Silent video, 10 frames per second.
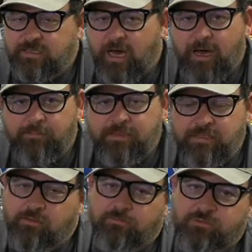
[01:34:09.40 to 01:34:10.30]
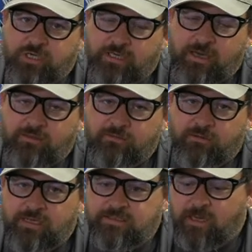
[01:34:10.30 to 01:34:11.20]
Hobby, or check out the
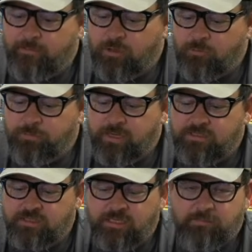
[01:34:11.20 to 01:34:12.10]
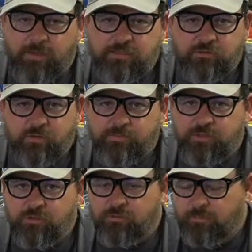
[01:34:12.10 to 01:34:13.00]
Horizon Hobby homepage, link in my
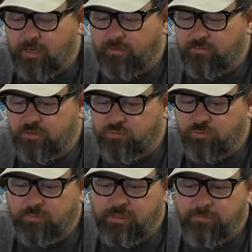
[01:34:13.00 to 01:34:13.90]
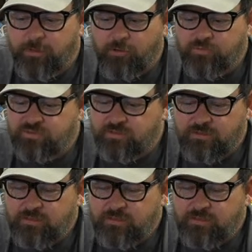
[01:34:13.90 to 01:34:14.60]
description, or my other social media posts.